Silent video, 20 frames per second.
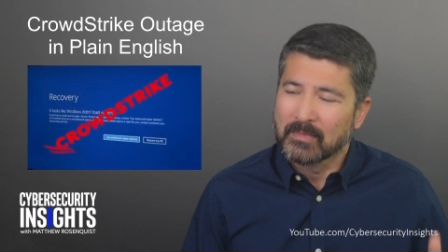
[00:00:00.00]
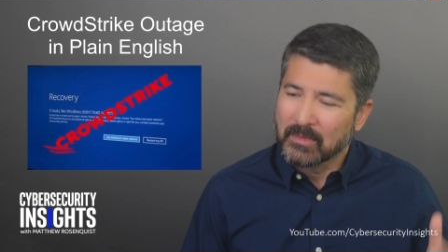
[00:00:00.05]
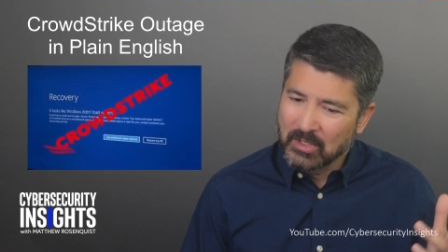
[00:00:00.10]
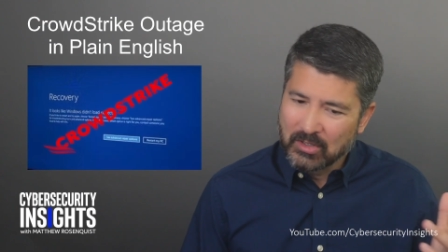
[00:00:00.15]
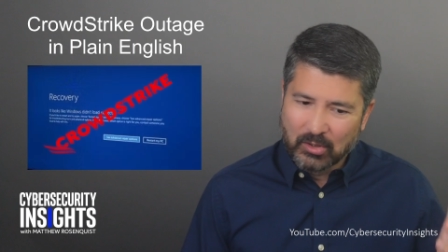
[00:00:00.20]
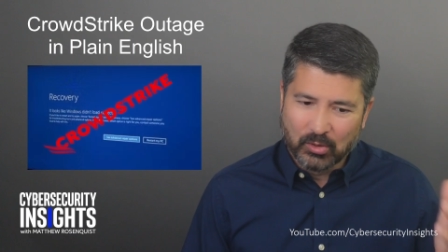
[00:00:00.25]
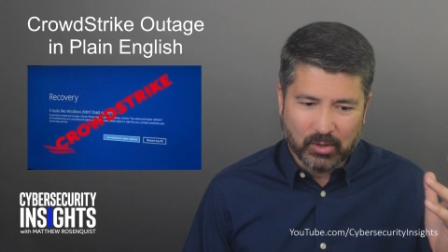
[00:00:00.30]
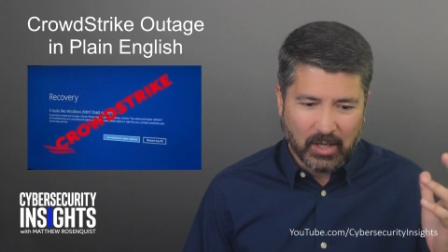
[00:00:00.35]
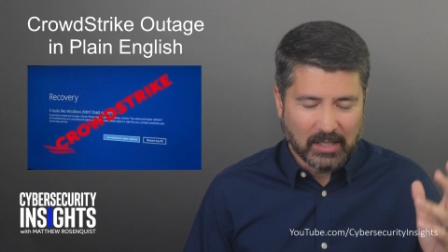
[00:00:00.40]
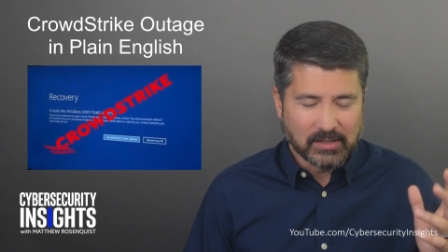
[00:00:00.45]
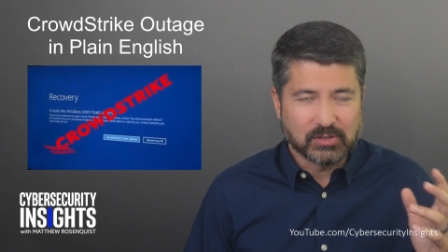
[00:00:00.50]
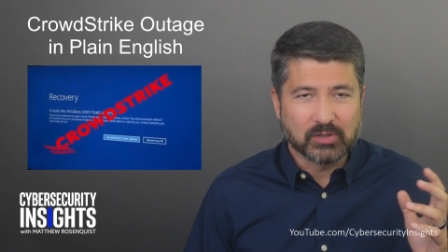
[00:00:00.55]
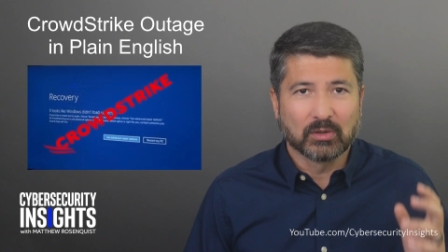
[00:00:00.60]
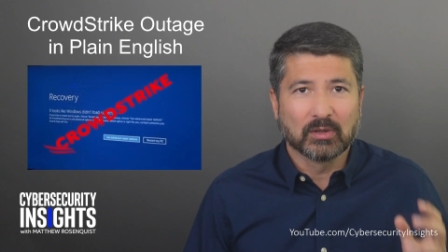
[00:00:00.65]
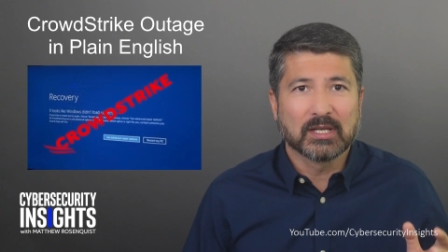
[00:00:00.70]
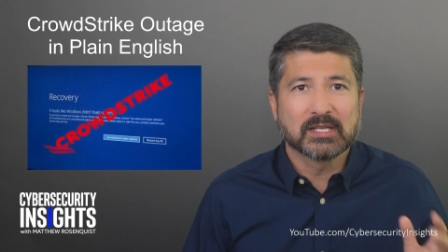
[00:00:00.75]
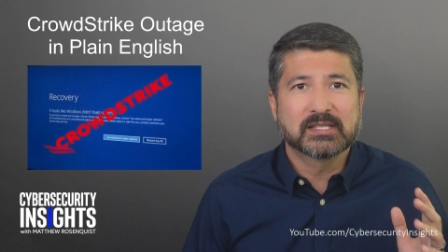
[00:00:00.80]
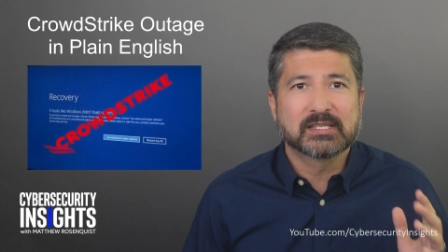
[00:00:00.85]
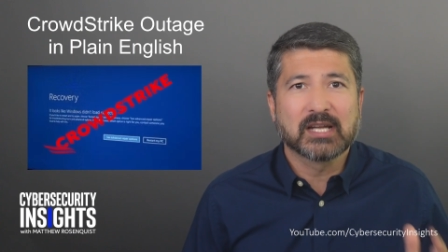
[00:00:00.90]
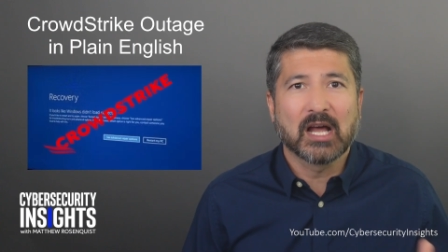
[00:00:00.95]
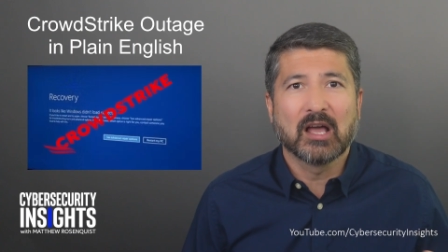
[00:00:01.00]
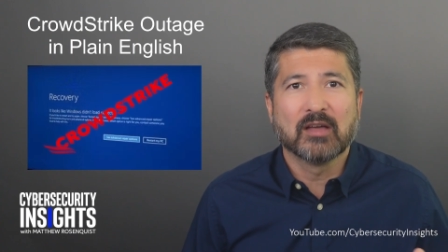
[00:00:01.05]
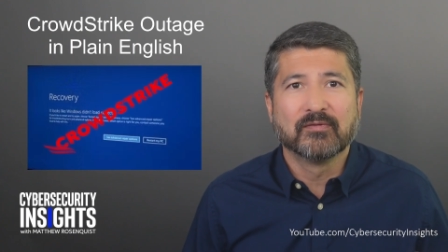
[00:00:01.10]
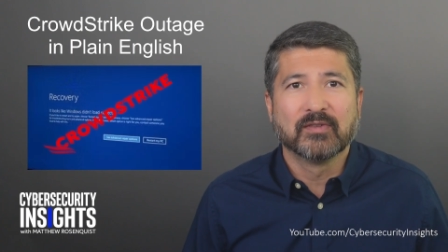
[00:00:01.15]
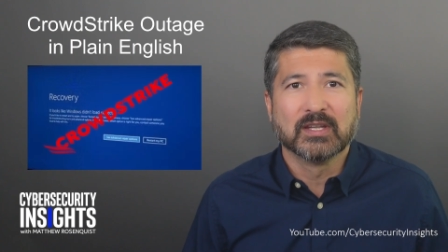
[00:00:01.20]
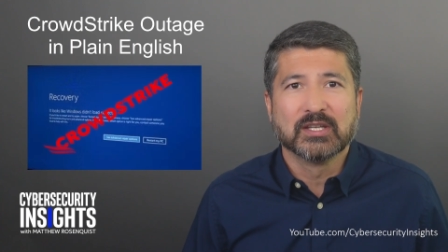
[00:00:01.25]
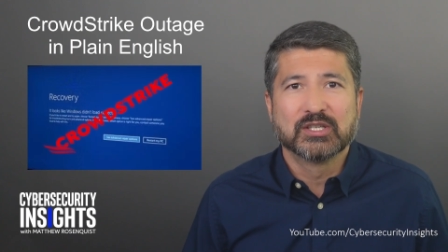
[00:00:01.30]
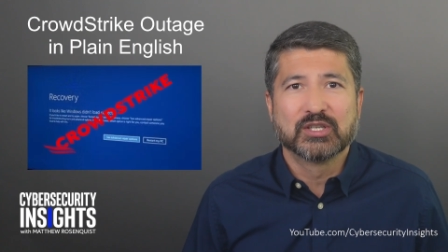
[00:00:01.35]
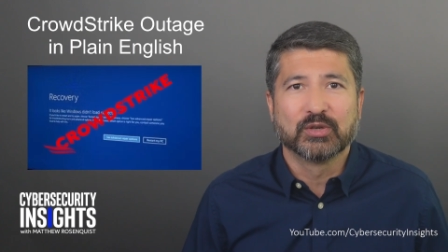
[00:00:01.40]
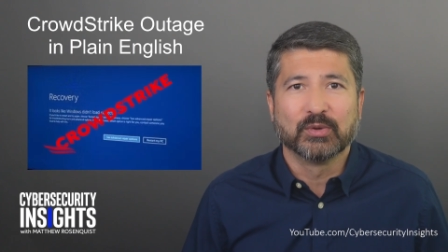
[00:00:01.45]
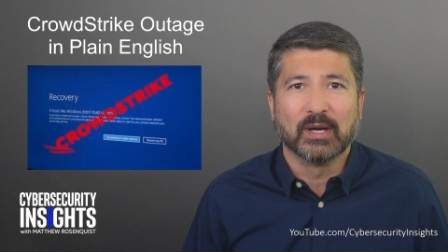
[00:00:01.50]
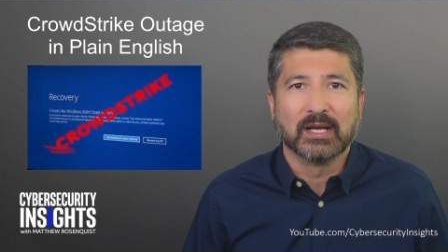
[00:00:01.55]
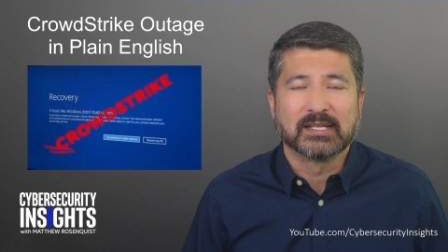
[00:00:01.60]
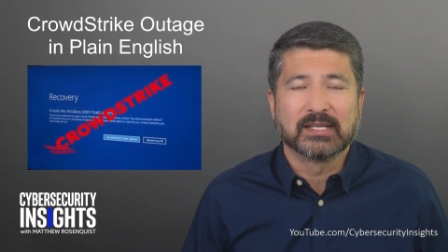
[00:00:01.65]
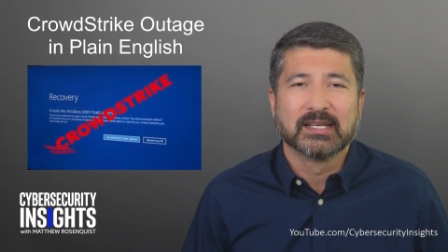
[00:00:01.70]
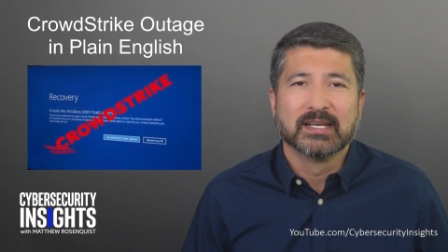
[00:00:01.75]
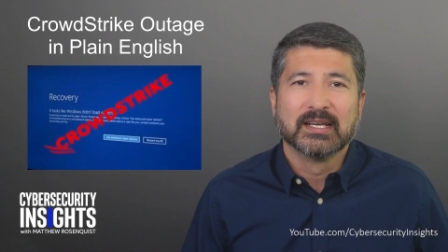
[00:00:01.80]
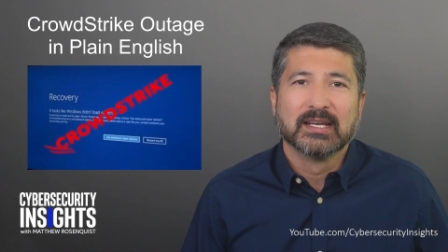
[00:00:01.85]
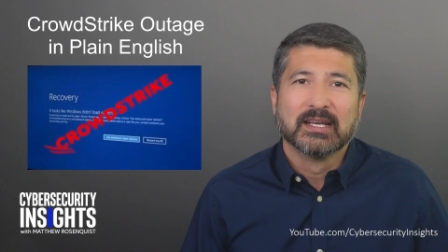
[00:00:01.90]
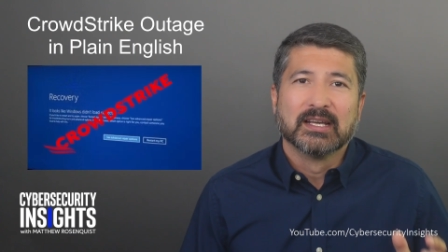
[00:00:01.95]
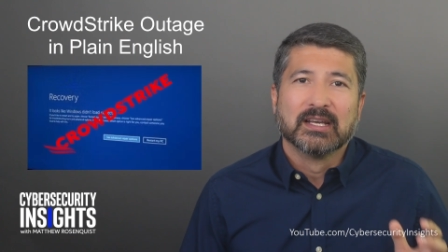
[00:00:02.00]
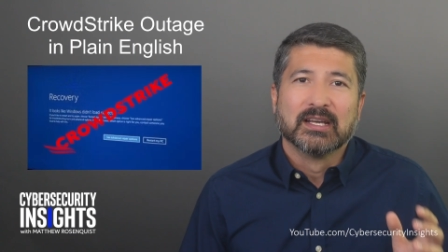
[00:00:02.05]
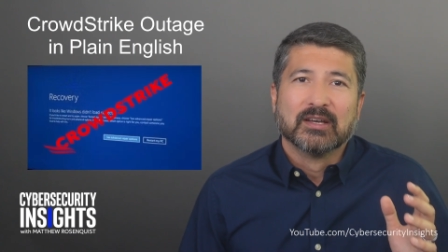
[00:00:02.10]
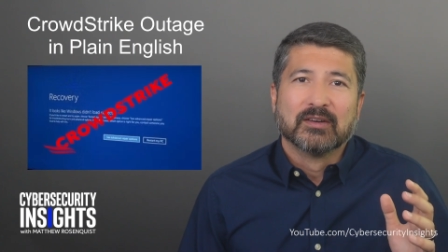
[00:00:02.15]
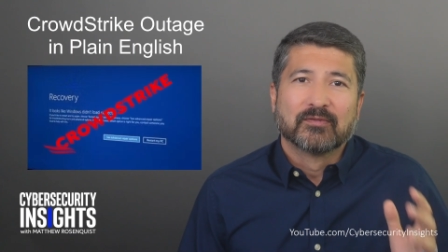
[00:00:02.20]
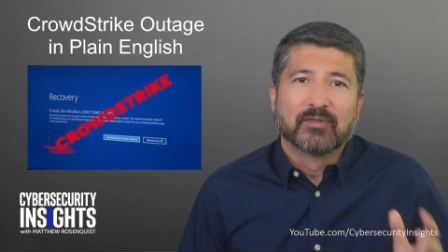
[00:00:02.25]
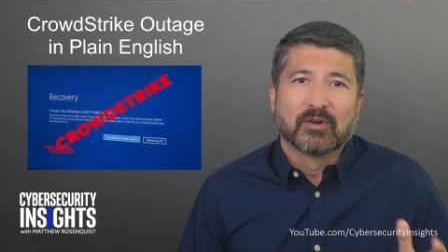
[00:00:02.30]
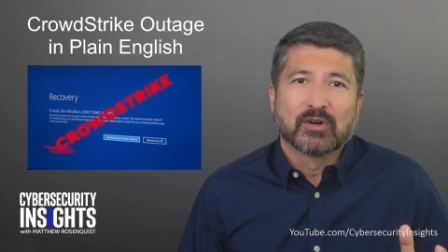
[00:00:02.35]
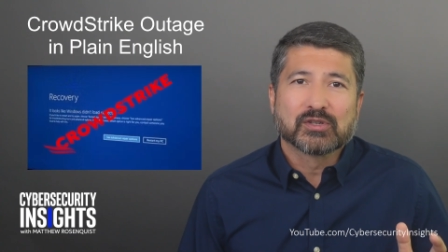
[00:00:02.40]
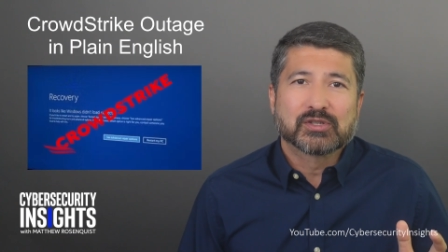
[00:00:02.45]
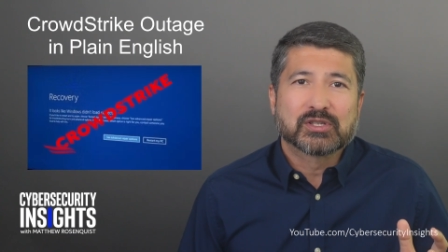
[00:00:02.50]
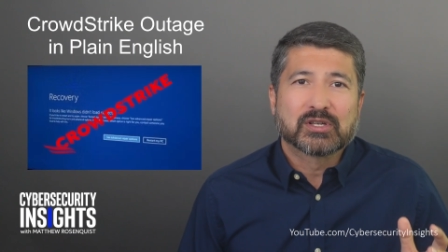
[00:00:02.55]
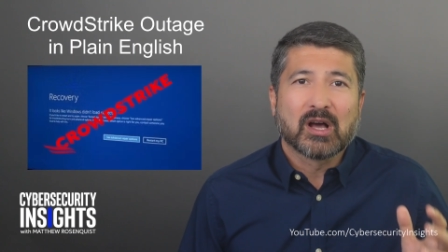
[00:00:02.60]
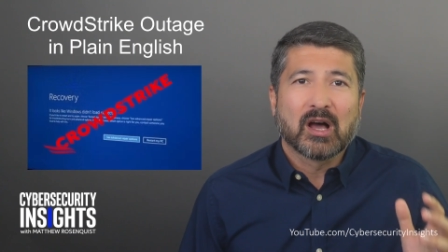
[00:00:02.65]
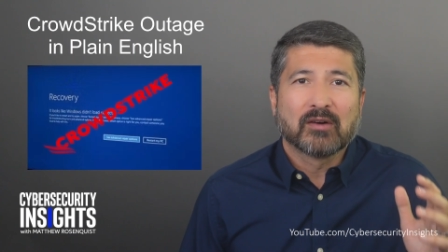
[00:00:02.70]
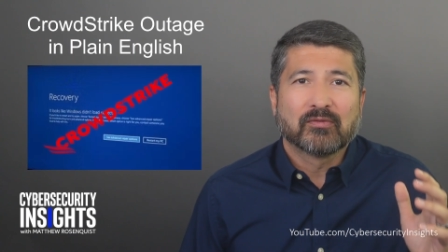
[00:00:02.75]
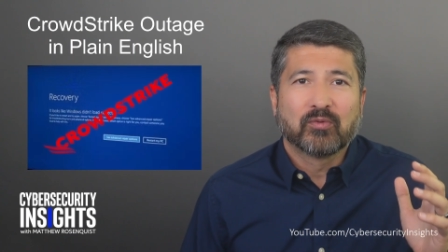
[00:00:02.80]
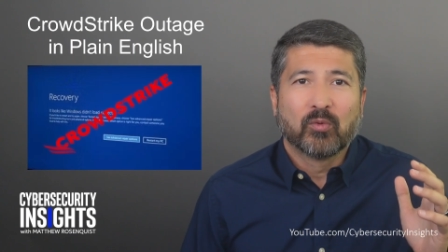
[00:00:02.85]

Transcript: Okay, so let's dive into it. First off,